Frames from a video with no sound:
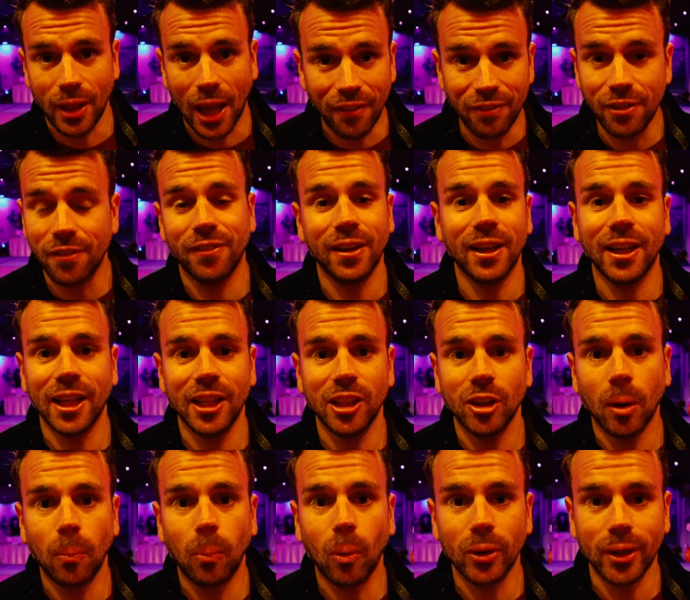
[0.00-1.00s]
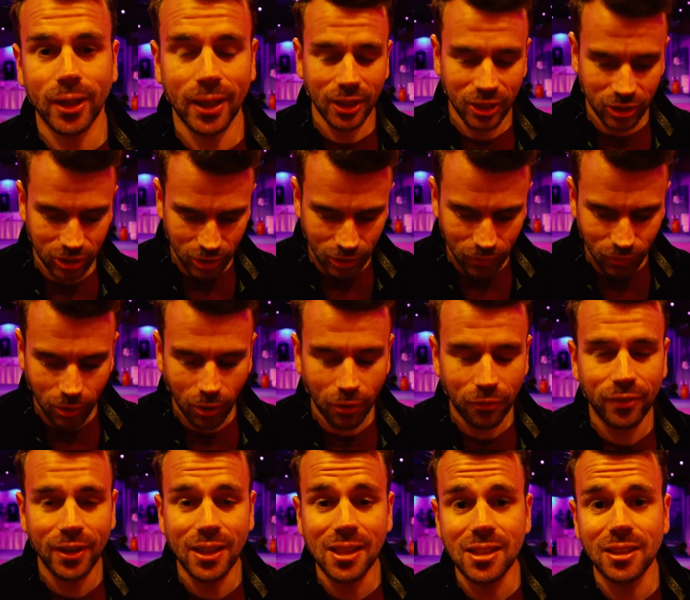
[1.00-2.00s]
everything in your body. So you've
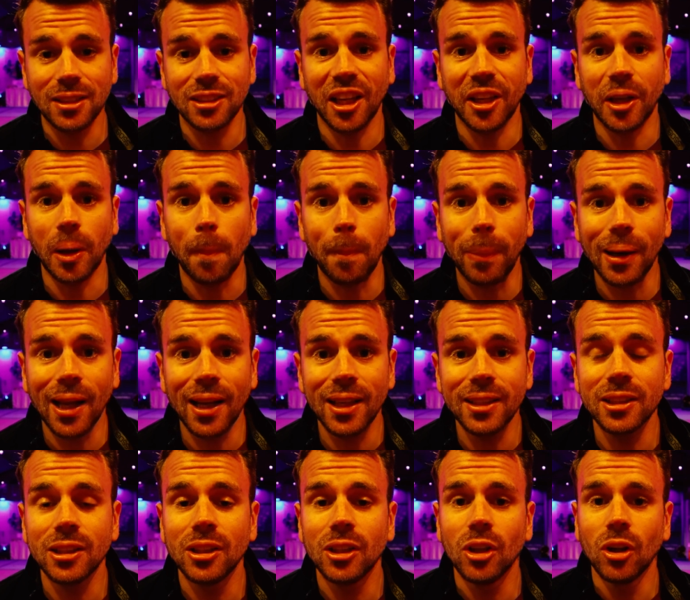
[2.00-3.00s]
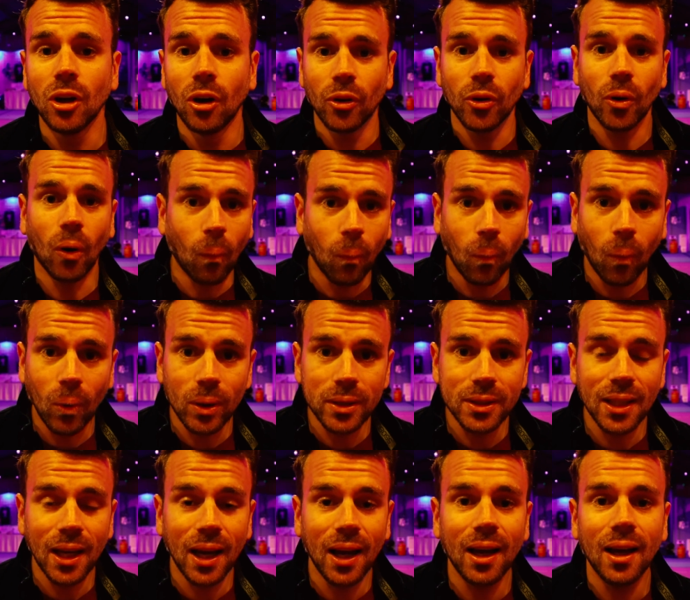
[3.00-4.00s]
got things like your blood, your
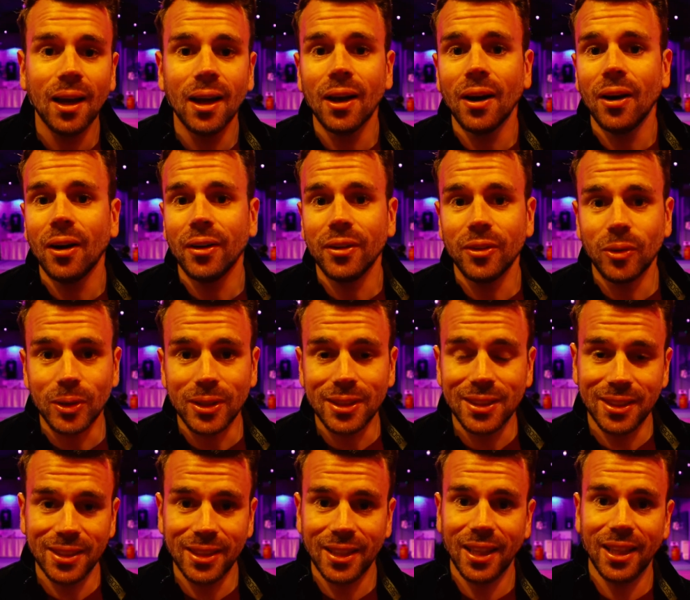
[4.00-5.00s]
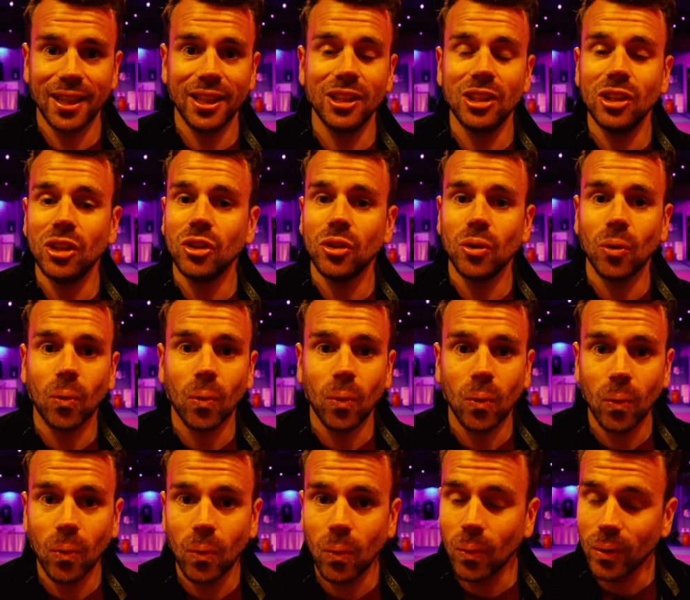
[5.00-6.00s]
water, your skin, your
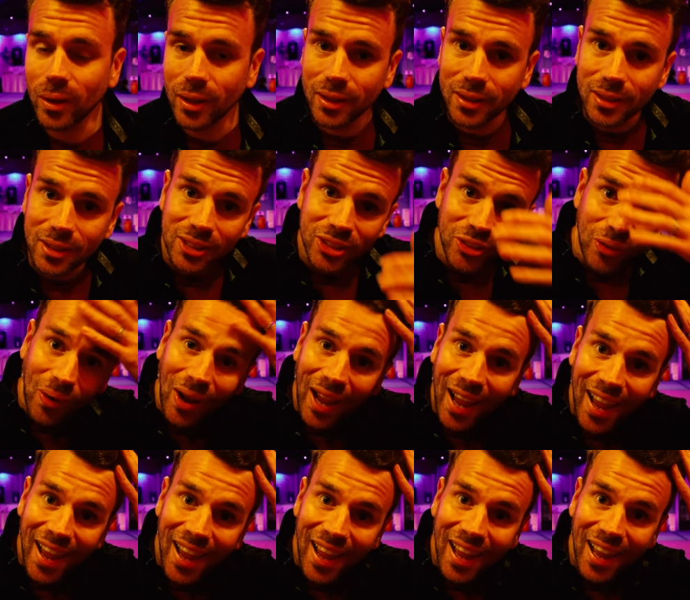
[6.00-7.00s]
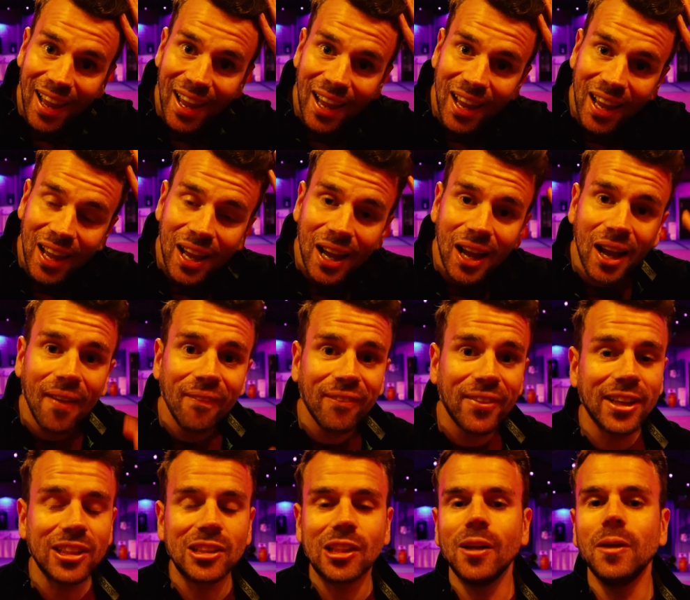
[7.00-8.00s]
organs, your hair.
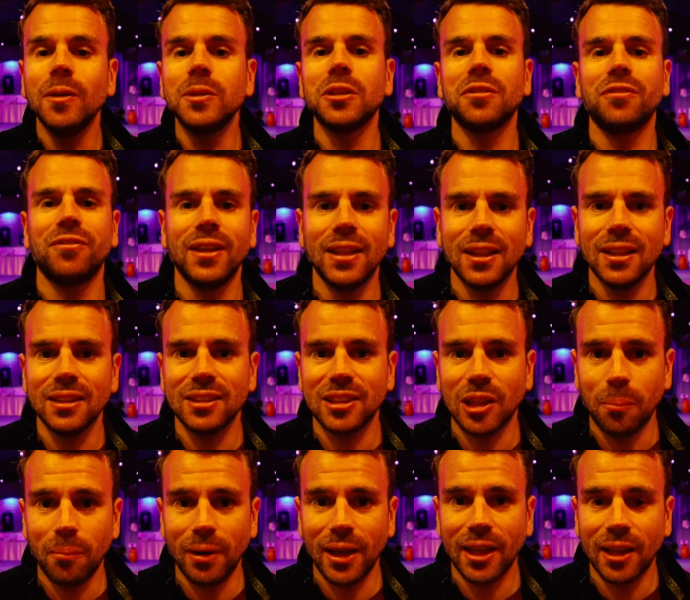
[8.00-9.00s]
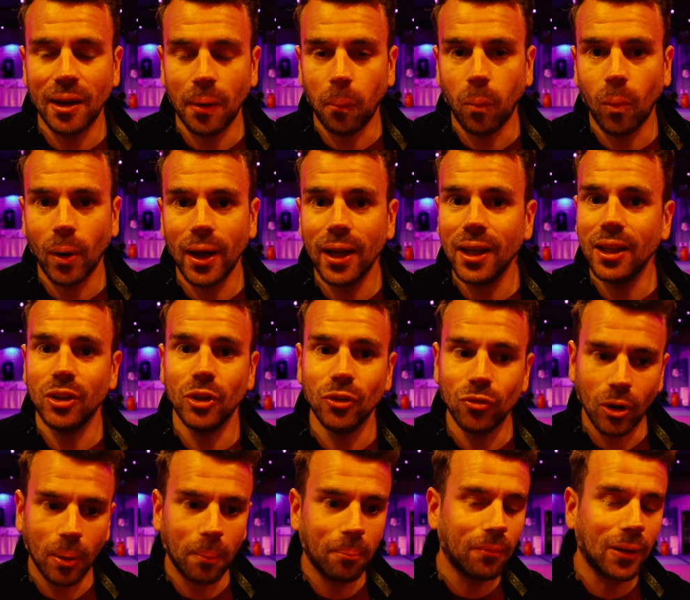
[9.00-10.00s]
There's loads of things that make up weight.
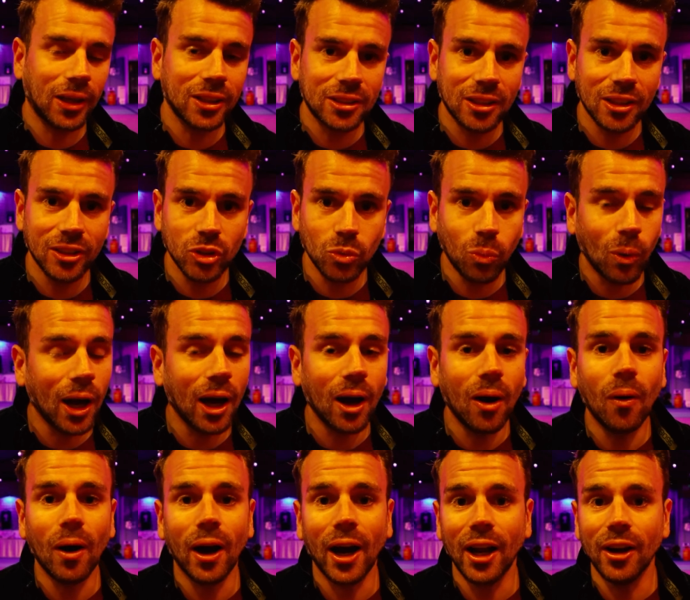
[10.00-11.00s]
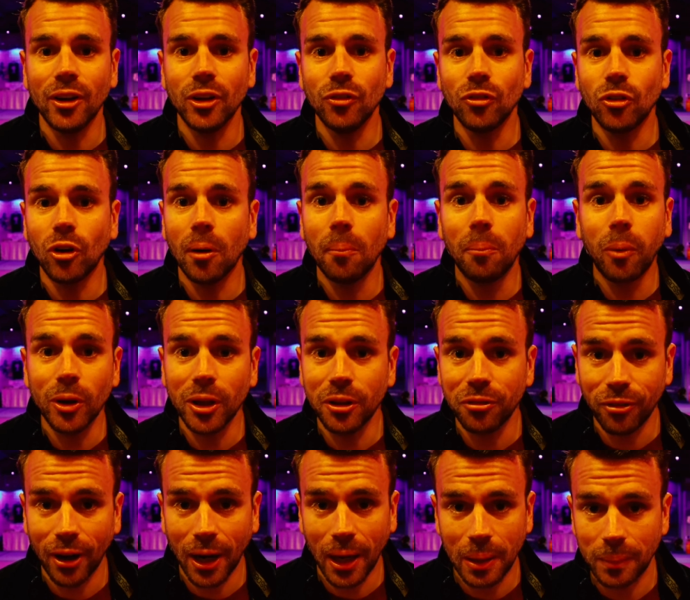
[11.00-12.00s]
You've got muscle as well, and you've got body
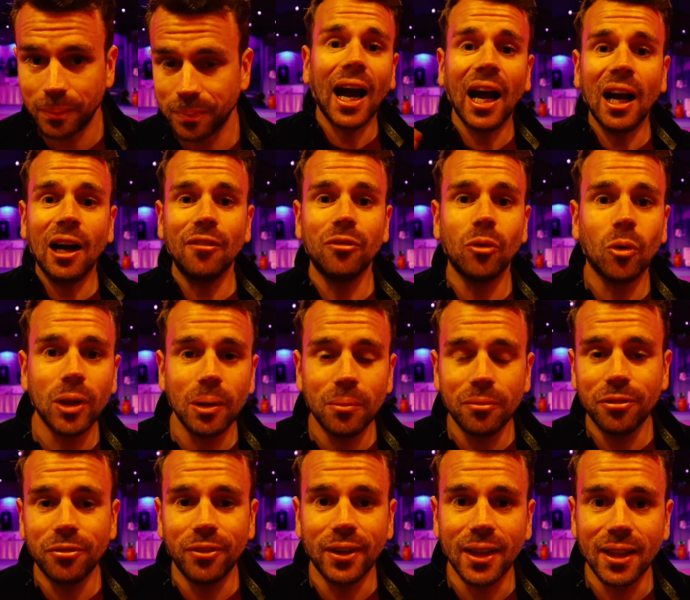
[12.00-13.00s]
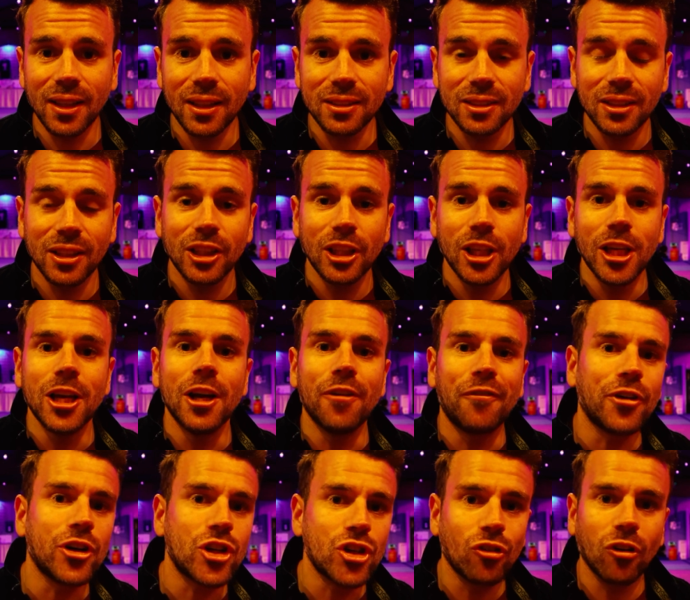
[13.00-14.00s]
fat. Out of all them things,
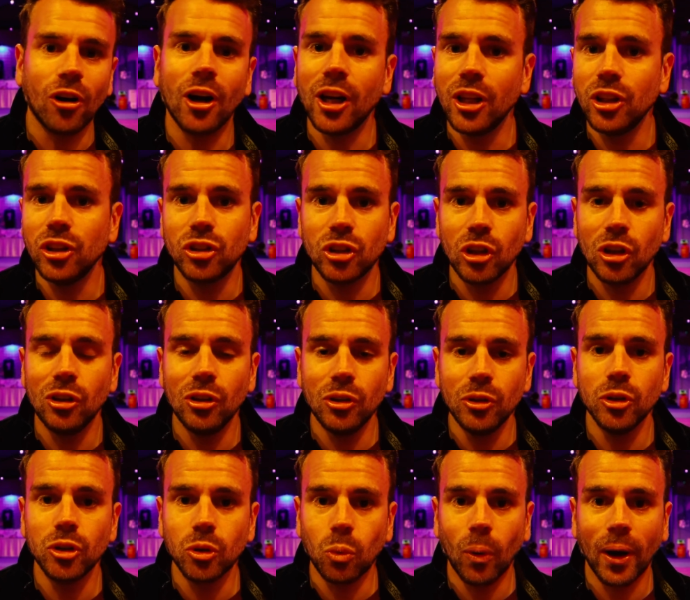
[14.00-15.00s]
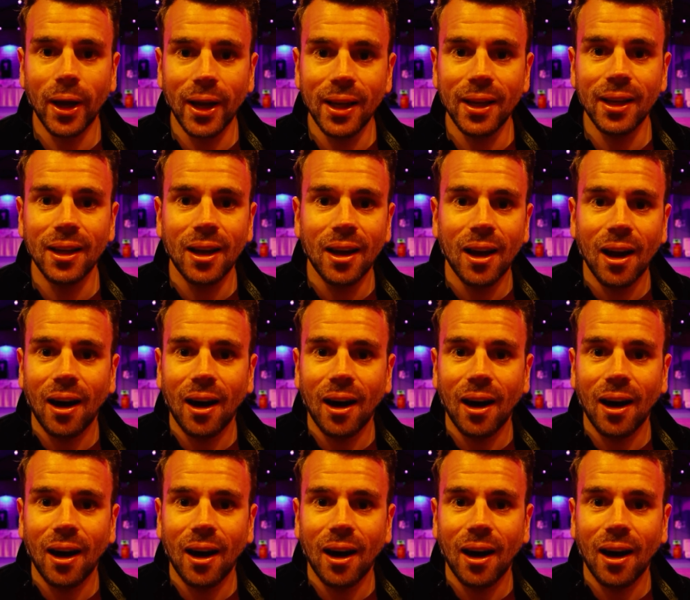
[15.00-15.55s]
if you're trying to lose weight,